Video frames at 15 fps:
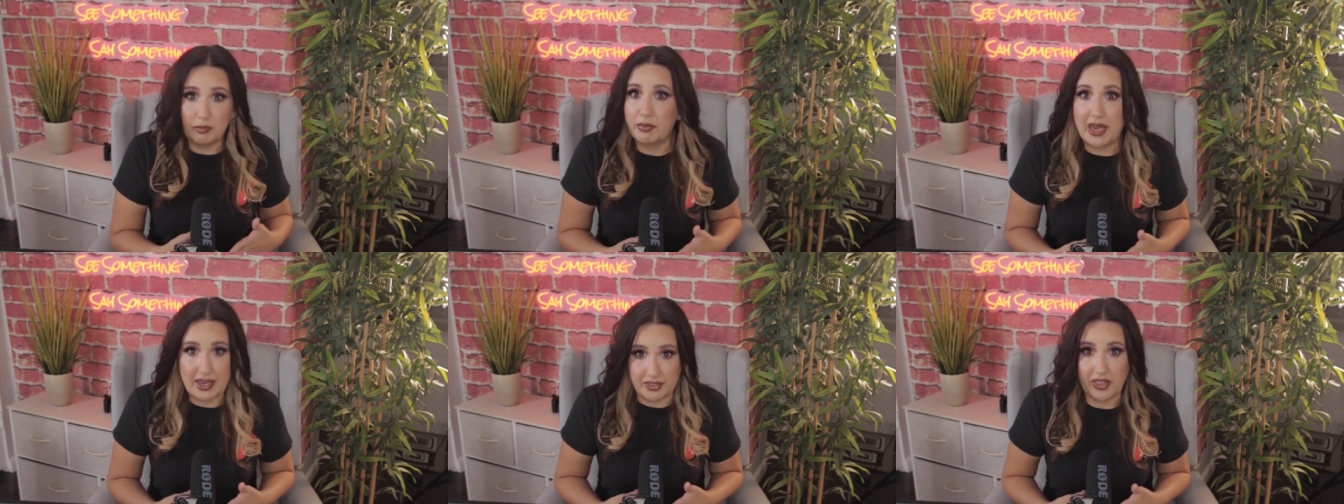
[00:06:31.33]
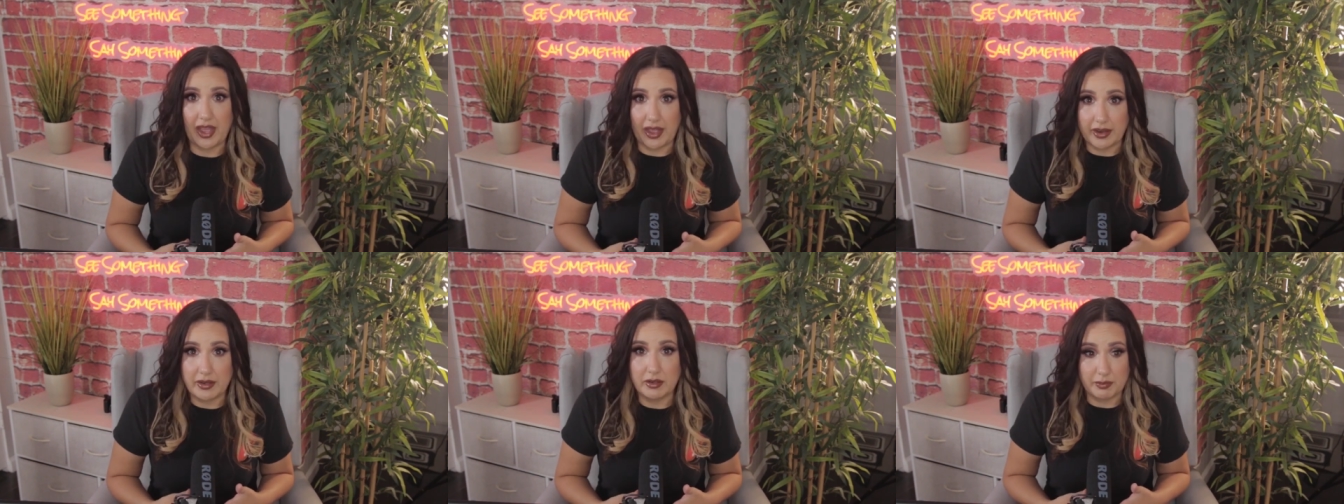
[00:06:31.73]
by
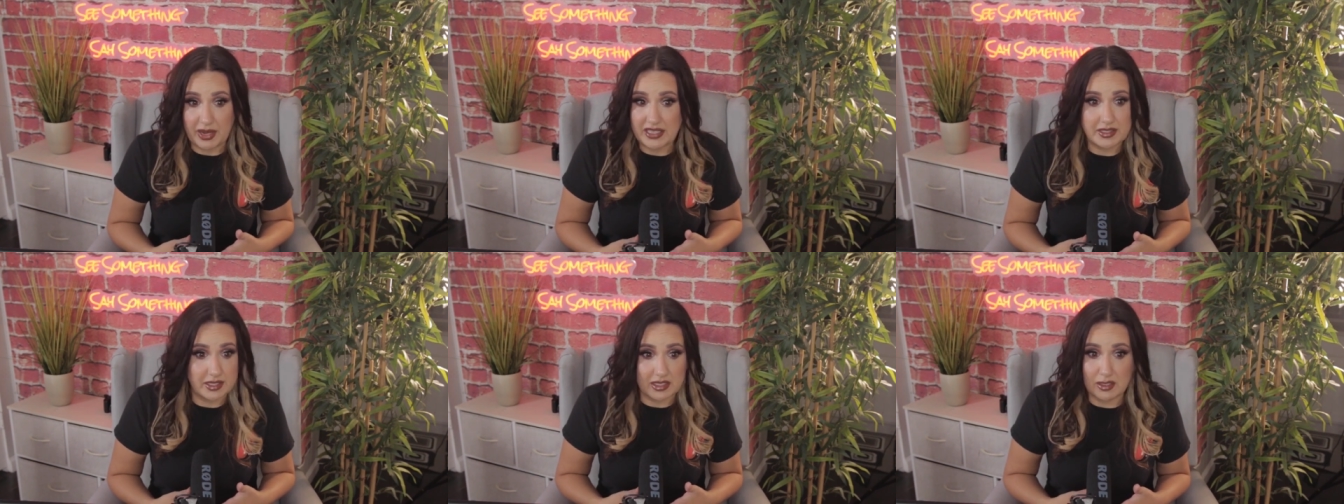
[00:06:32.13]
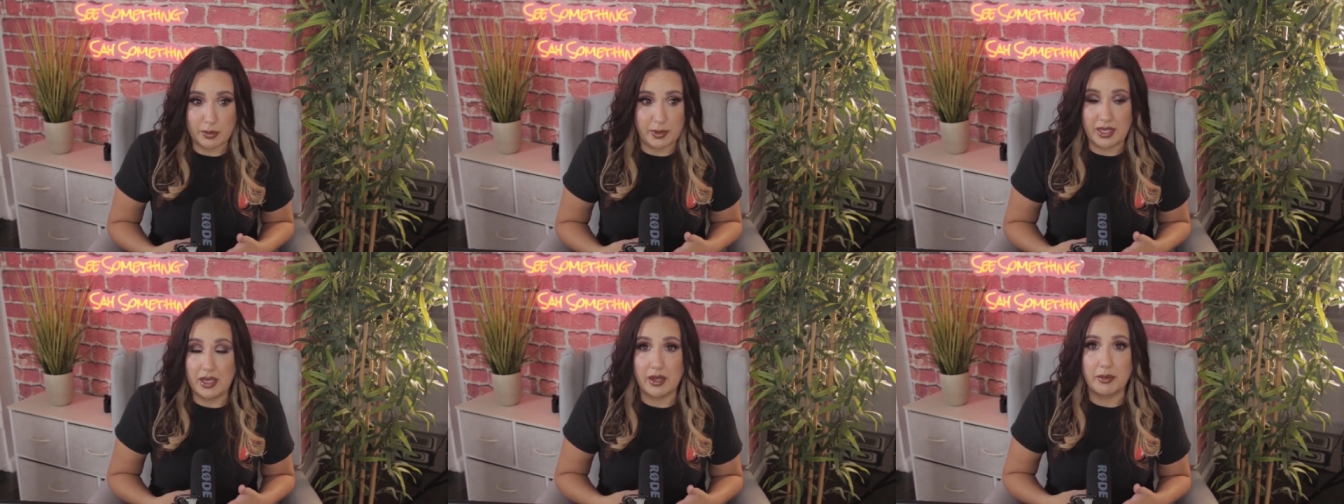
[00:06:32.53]
then, by
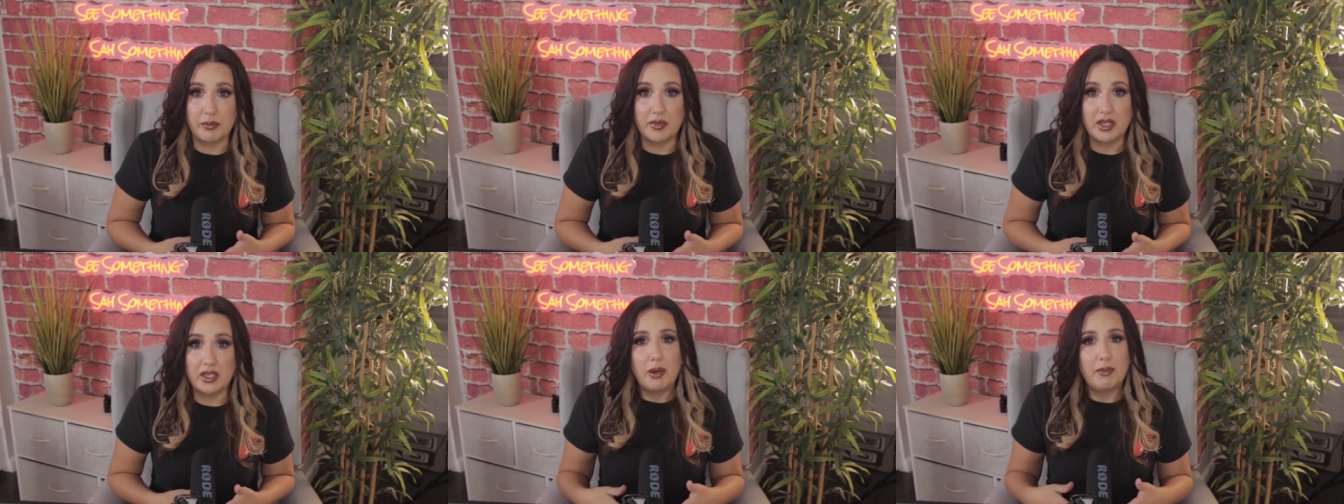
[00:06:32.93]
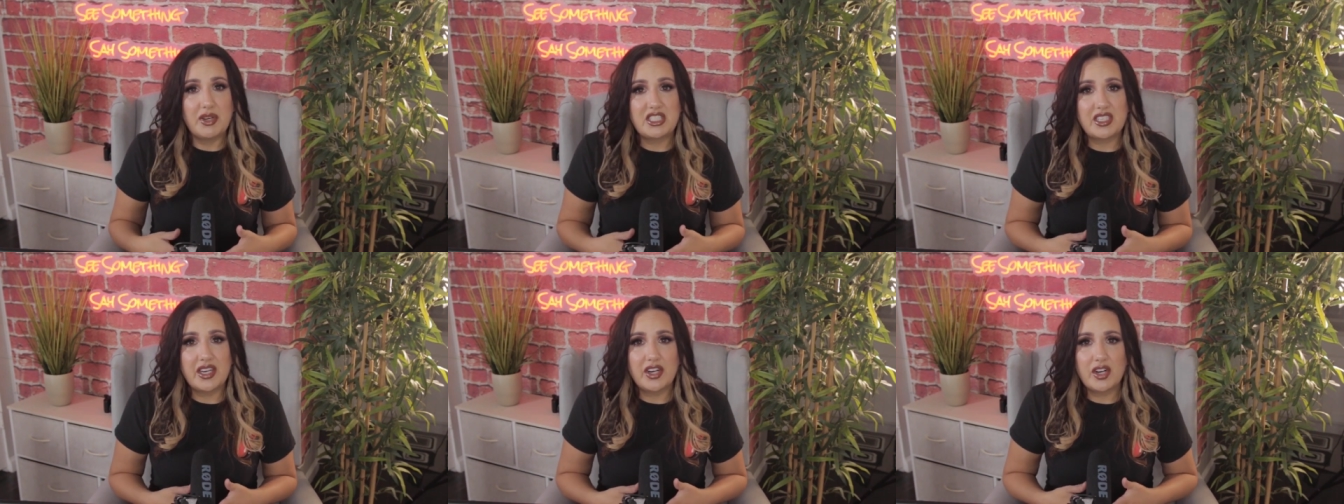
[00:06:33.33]
6 p.m.
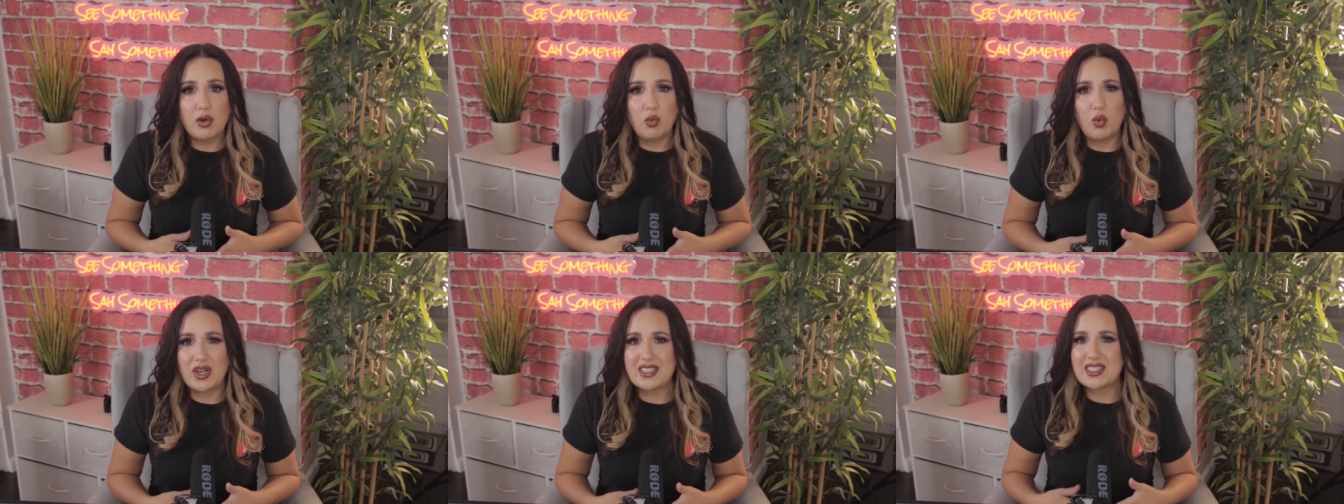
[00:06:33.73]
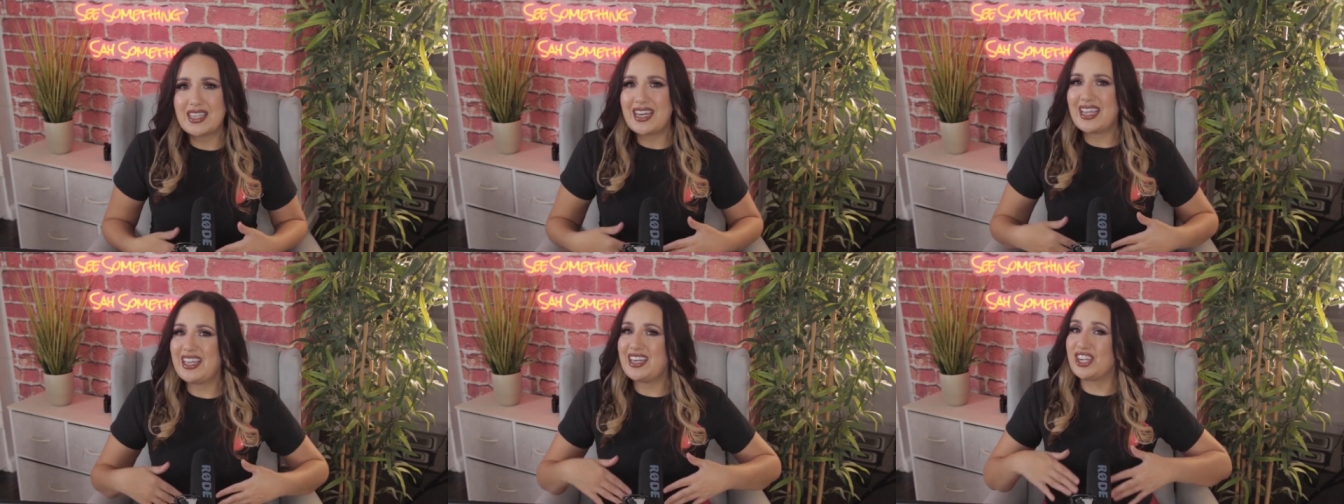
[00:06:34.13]
But Tara
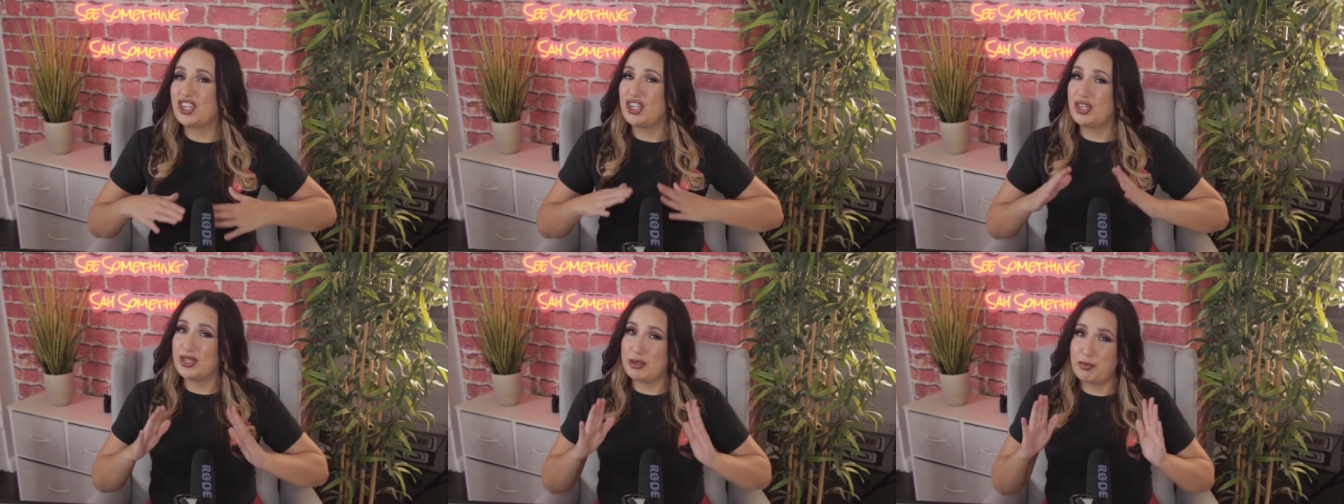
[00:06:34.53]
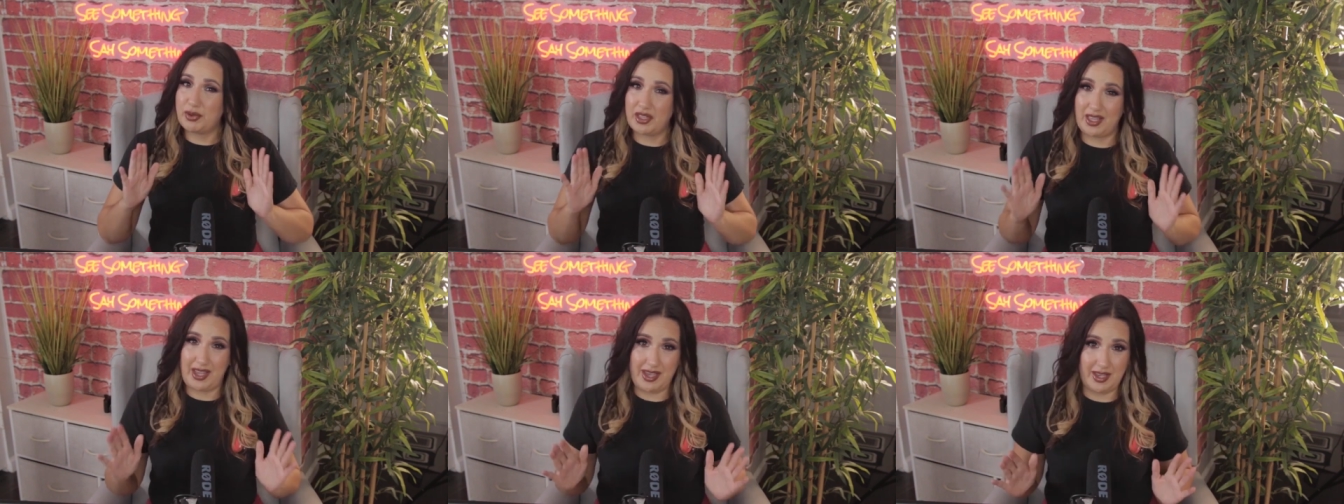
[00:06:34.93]
wasn't in a good
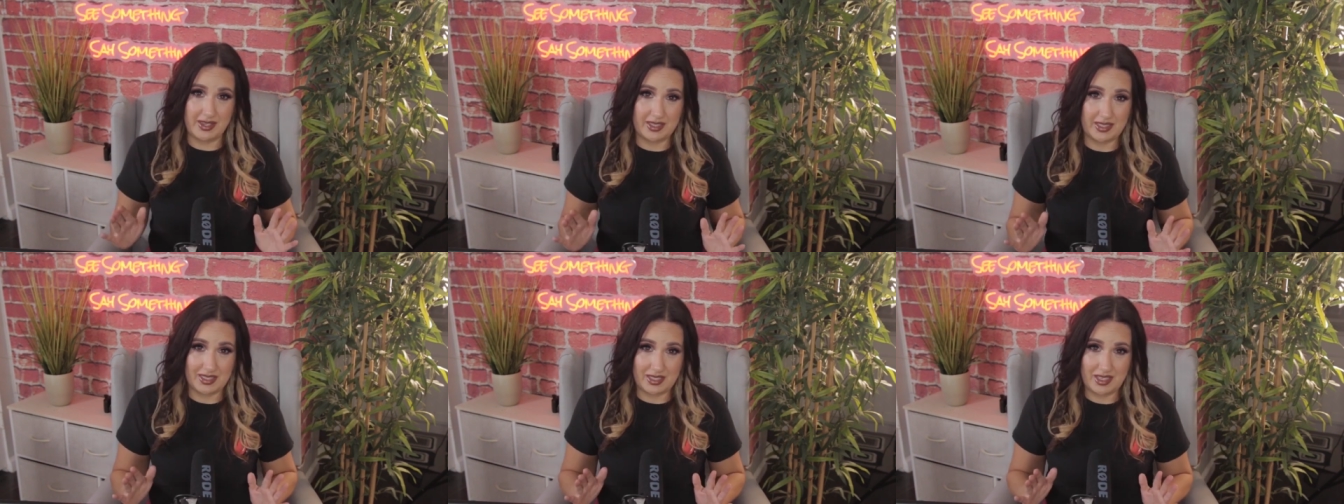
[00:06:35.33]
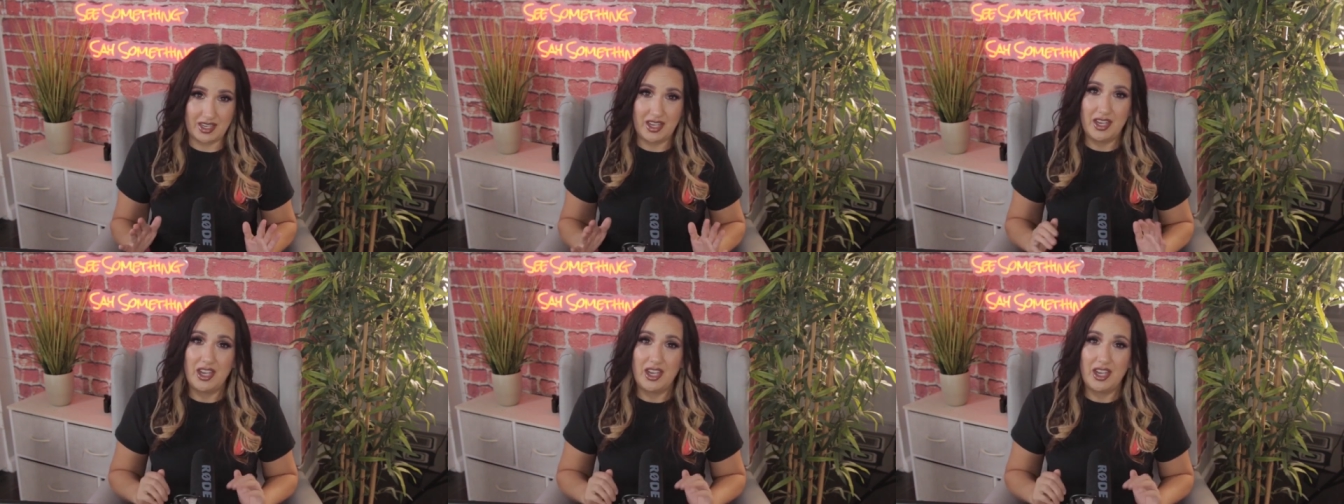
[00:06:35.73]
place.